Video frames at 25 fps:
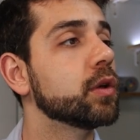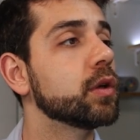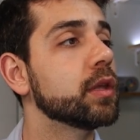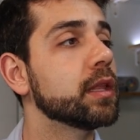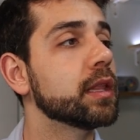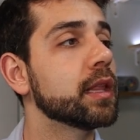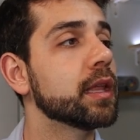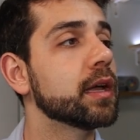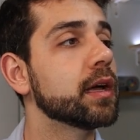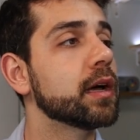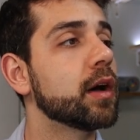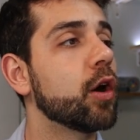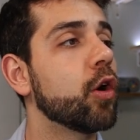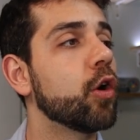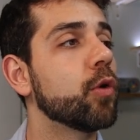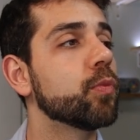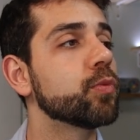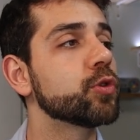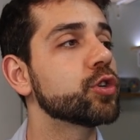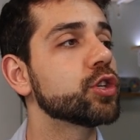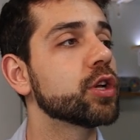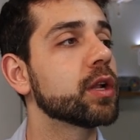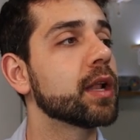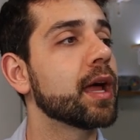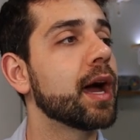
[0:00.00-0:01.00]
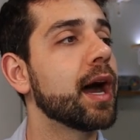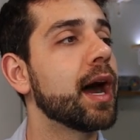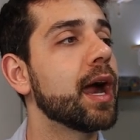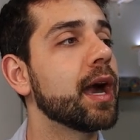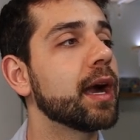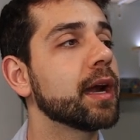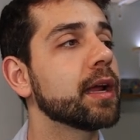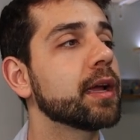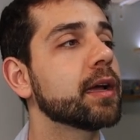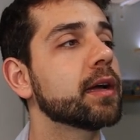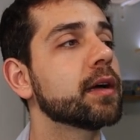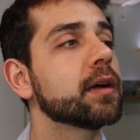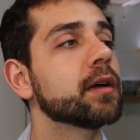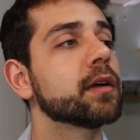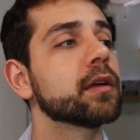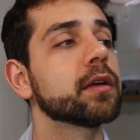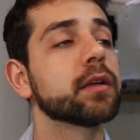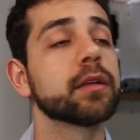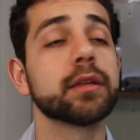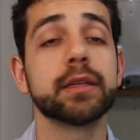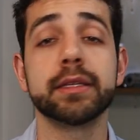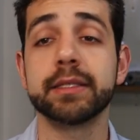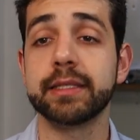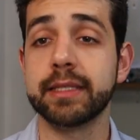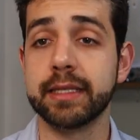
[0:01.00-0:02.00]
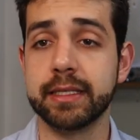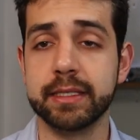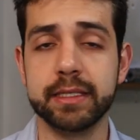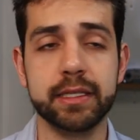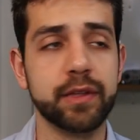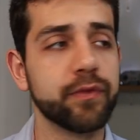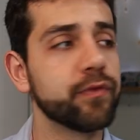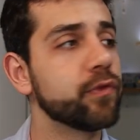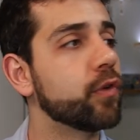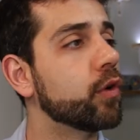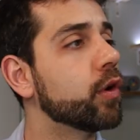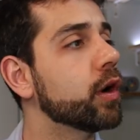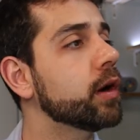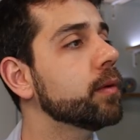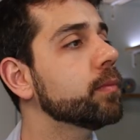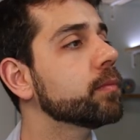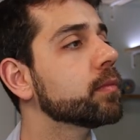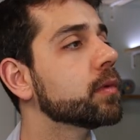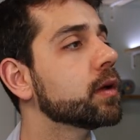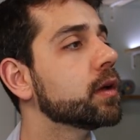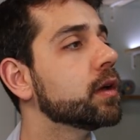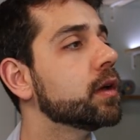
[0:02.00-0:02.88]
in option ARM64.